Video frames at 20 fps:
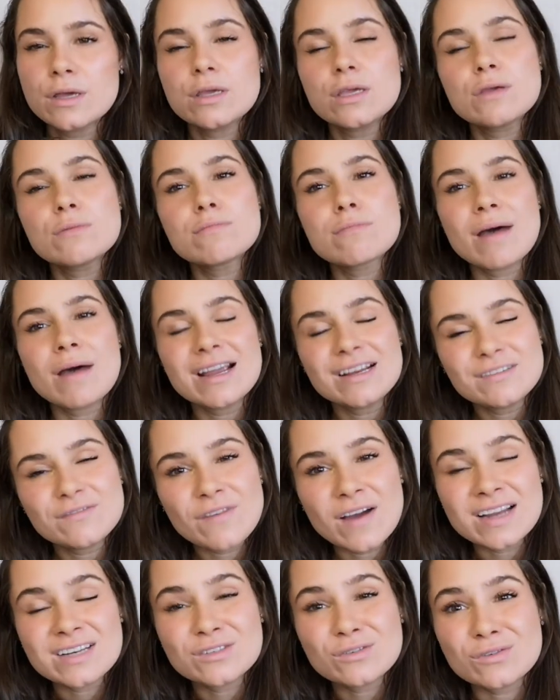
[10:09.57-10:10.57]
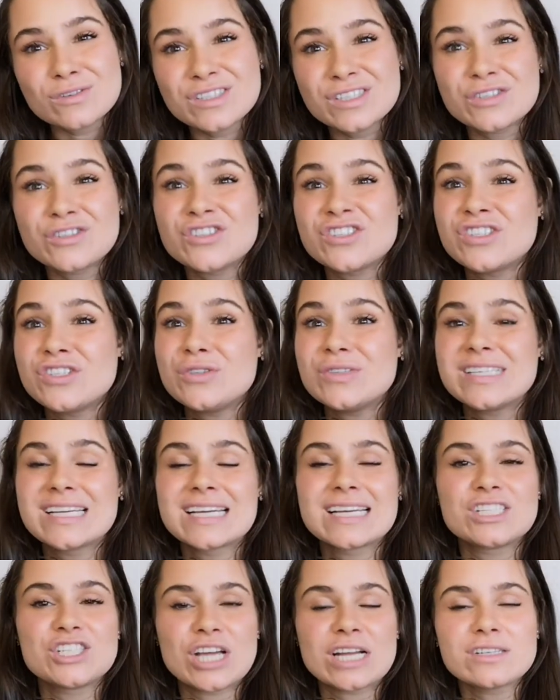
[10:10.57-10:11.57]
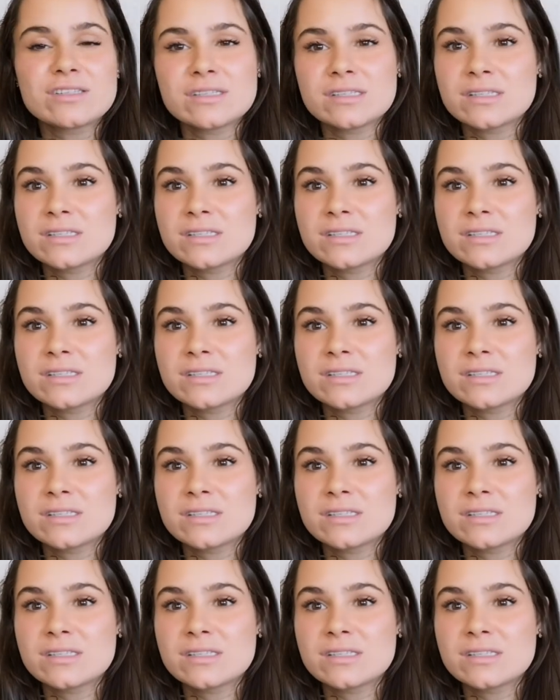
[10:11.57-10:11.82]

You might find also just using a gentle